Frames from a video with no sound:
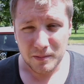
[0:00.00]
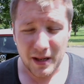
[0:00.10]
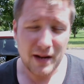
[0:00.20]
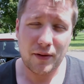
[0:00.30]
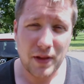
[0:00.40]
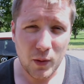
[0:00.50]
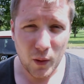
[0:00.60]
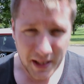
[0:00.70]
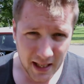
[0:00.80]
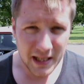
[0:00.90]
but
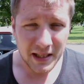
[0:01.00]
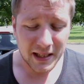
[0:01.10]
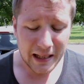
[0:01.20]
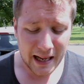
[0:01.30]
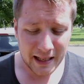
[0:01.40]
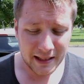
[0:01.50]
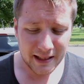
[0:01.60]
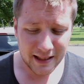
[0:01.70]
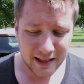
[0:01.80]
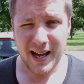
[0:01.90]
everything went in
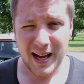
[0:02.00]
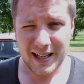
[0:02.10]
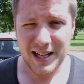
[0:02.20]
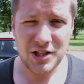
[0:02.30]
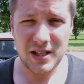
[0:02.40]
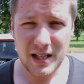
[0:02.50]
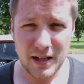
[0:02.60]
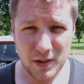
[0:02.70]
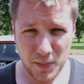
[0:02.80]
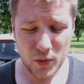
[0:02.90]
and and
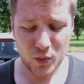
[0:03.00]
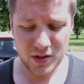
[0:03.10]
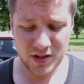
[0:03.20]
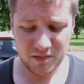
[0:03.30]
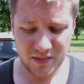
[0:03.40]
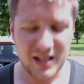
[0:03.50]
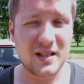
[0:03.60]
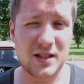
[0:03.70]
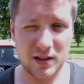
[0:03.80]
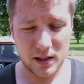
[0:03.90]
actually, if the boot was
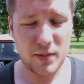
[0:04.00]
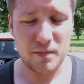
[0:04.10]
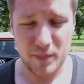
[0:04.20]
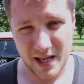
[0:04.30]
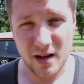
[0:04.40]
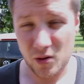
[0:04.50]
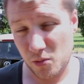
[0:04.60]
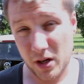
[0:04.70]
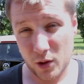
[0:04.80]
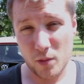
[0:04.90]
either a tiny bit bigger
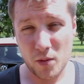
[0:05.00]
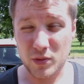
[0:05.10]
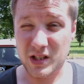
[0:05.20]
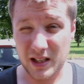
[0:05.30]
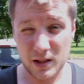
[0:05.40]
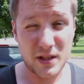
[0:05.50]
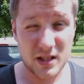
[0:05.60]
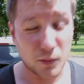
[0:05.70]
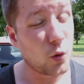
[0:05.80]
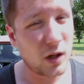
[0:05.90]
or my equipment was a little
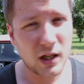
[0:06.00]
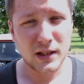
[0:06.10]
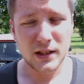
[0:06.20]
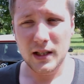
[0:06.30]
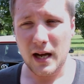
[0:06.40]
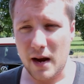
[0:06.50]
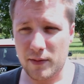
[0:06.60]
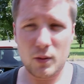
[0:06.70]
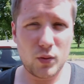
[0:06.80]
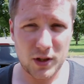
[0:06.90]
bit smaller,
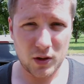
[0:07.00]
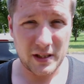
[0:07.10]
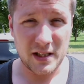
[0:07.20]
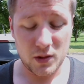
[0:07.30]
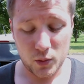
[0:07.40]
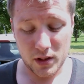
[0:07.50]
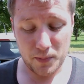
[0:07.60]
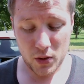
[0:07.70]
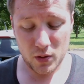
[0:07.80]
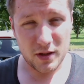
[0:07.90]
everything would have gone in. With
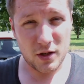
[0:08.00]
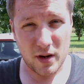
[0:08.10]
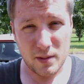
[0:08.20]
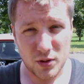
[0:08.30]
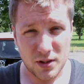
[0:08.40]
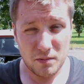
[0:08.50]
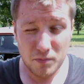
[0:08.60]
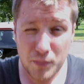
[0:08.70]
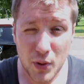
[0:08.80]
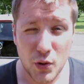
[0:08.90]
the boot that you're able to
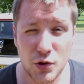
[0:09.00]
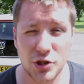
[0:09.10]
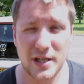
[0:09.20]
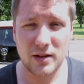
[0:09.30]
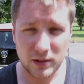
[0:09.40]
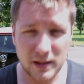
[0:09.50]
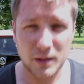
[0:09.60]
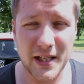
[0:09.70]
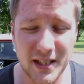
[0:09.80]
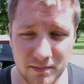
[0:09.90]
push down a
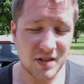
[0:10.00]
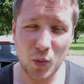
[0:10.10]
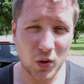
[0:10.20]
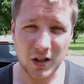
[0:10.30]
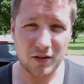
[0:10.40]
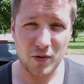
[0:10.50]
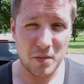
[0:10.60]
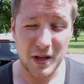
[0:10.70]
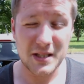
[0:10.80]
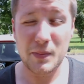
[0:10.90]
little bit, there's more than enough
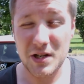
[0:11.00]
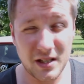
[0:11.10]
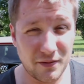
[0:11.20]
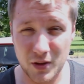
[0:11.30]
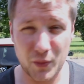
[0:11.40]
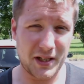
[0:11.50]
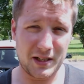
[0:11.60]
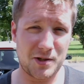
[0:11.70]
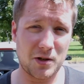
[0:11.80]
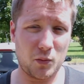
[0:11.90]
room, especially for your
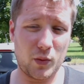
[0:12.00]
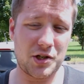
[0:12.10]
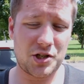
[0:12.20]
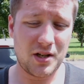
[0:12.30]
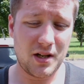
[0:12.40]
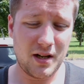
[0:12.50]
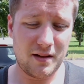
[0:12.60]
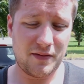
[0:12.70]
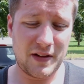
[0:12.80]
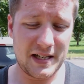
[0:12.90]
weekly shop, which
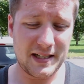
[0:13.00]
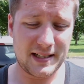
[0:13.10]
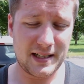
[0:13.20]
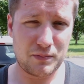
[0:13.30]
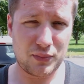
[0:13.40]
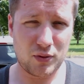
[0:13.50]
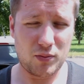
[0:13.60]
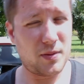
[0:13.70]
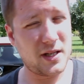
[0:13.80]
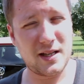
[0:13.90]
in fairness is
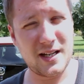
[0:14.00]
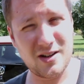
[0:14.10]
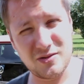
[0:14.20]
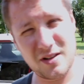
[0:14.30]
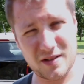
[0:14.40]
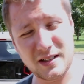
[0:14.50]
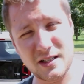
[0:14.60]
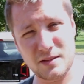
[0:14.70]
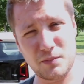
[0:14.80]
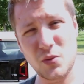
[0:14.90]
probably the only thing
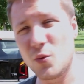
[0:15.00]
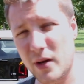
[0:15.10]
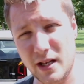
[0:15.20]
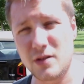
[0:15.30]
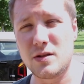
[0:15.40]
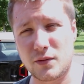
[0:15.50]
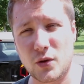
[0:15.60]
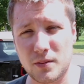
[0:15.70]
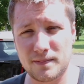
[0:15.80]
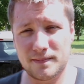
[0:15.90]
this boot will get used for.